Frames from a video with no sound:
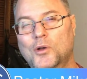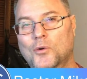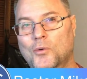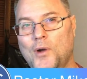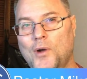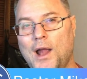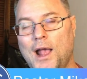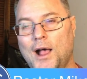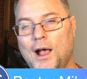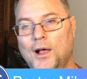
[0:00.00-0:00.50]

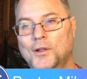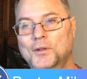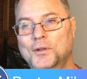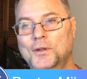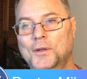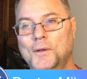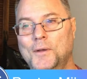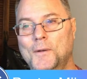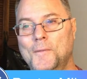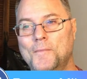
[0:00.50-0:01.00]
saying there's a
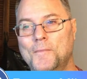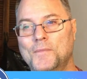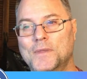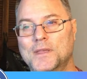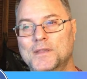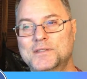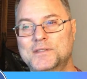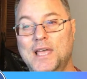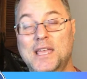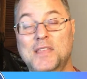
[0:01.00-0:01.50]
new
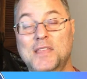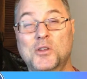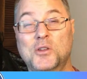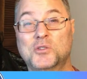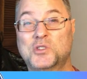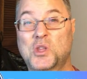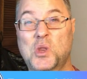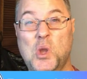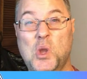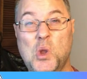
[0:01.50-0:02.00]
king,
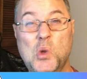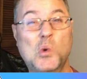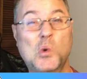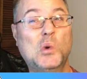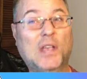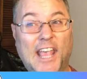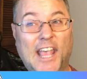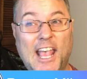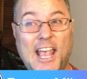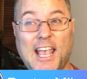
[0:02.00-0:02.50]

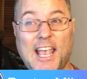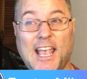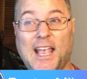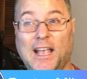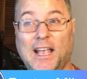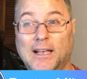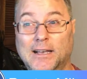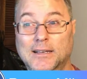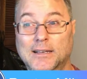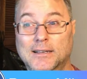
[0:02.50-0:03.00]
a new
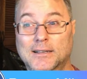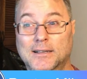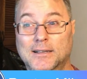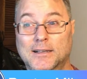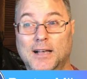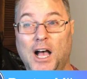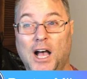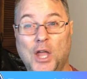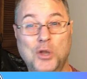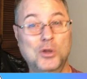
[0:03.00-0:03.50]

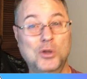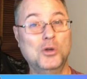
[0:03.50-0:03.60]
emperor.